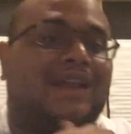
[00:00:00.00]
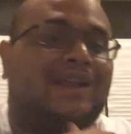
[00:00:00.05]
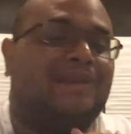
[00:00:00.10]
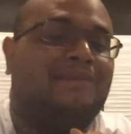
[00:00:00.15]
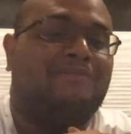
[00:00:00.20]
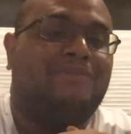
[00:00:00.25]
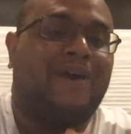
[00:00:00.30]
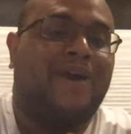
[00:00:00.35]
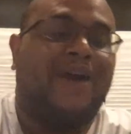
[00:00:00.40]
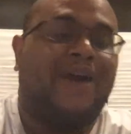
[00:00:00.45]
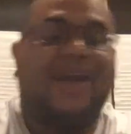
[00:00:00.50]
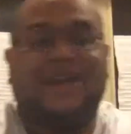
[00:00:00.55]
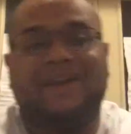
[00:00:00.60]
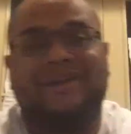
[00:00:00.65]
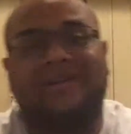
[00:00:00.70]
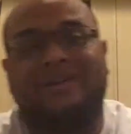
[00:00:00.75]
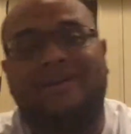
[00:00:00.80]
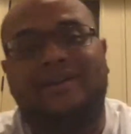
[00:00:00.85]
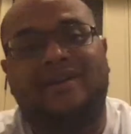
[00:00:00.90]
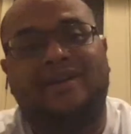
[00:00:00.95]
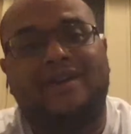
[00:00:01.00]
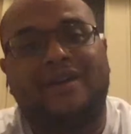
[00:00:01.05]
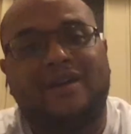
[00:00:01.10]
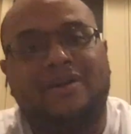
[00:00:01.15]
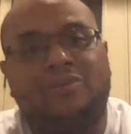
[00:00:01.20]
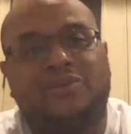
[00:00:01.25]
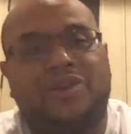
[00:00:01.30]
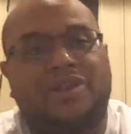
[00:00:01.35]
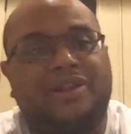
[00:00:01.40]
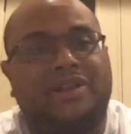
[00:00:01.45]
in the back
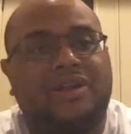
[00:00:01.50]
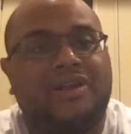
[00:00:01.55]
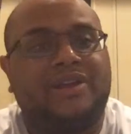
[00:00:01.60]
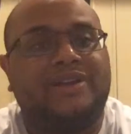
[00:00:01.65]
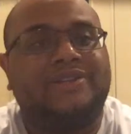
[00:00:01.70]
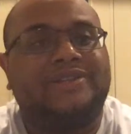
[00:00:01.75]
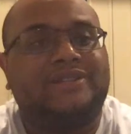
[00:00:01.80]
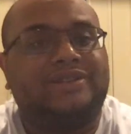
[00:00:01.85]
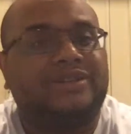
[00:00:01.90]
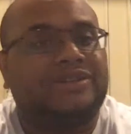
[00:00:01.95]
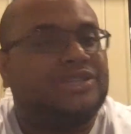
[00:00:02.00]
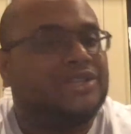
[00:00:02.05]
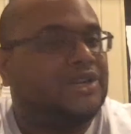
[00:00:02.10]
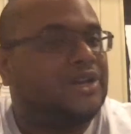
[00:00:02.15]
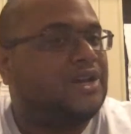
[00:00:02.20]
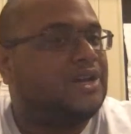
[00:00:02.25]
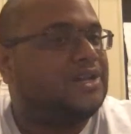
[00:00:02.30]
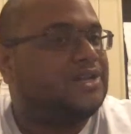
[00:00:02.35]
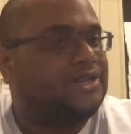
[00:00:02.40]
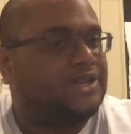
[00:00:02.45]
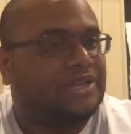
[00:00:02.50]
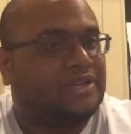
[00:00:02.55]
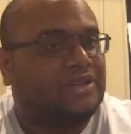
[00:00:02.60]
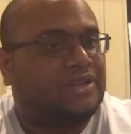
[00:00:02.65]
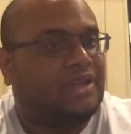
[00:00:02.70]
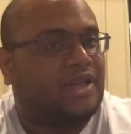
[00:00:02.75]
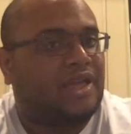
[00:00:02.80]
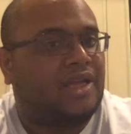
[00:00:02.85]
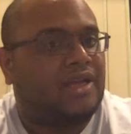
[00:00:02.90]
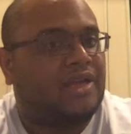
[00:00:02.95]
because the judge and
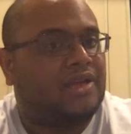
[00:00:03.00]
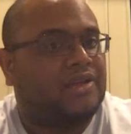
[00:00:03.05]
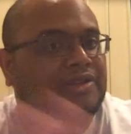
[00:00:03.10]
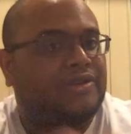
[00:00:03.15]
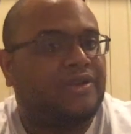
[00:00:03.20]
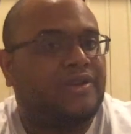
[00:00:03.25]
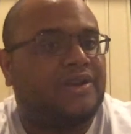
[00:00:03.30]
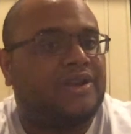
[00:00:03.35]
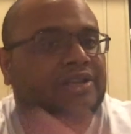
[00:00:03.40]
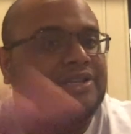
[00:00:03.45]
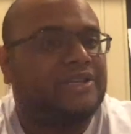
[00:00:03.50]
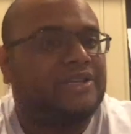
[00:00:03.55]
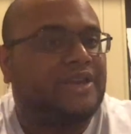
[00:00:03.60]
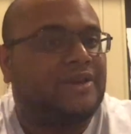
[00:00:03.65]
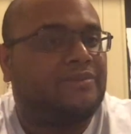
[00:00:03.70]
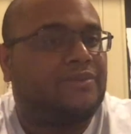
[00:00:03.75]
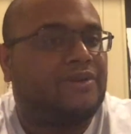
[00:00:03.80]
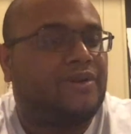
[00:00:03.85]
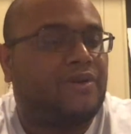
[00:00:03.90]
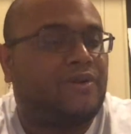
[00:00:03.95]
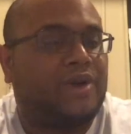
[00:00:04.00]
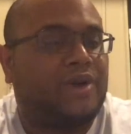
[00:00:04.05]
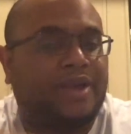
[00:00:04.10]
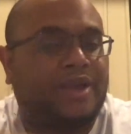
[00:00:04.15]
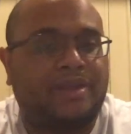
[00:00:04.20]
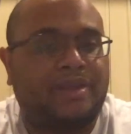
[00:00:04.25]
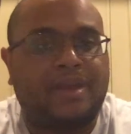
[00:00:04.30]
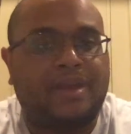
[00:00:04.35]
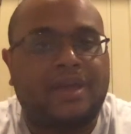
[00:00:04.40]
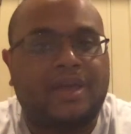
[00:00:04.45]
the attorneys kept going